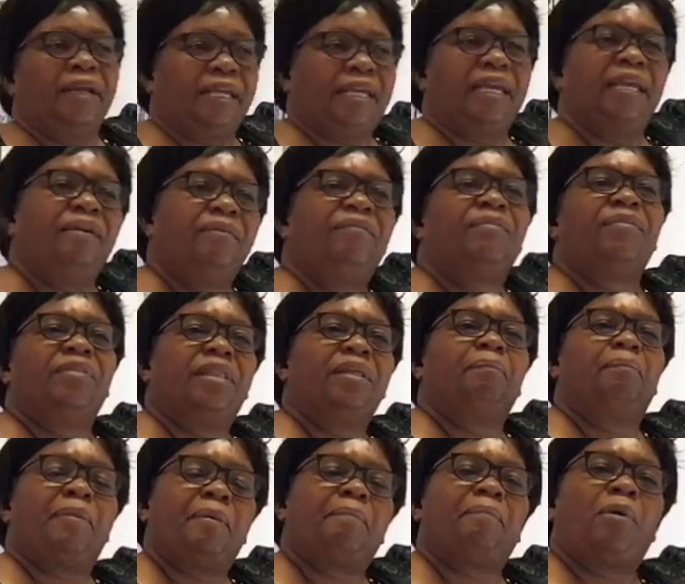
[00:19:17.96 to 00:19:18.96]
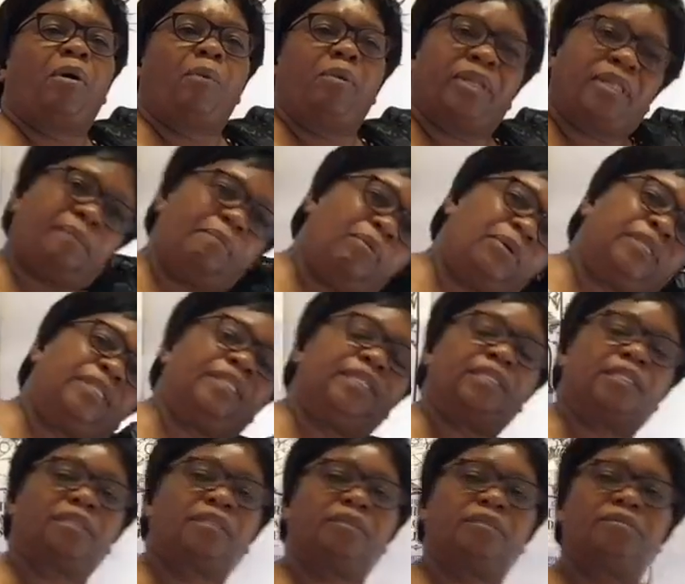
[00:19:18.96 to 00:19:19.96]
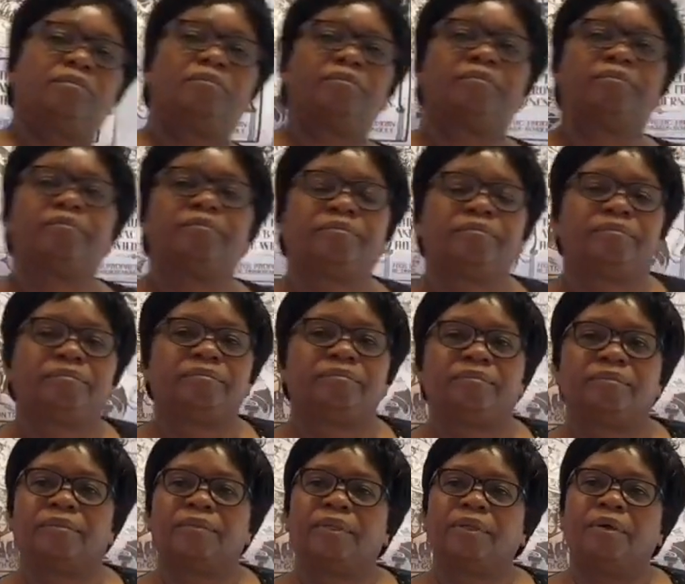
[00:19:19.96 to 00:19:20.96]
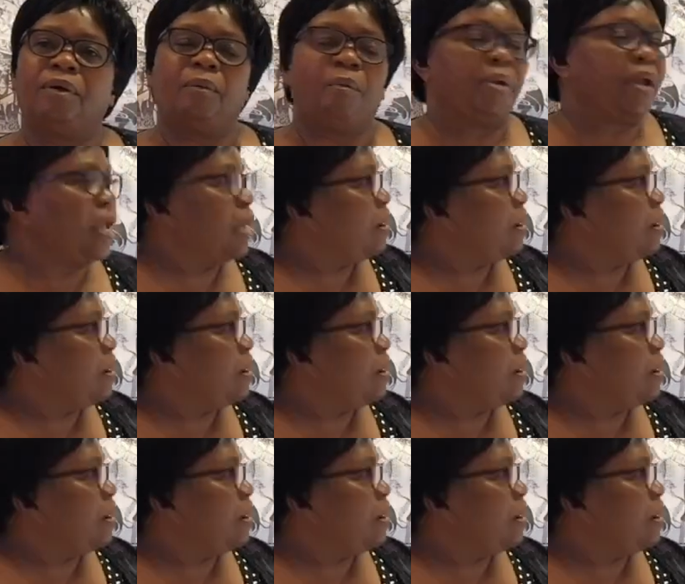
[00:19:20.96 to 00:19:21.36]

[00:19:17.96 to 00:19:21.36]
give the people with Moses. We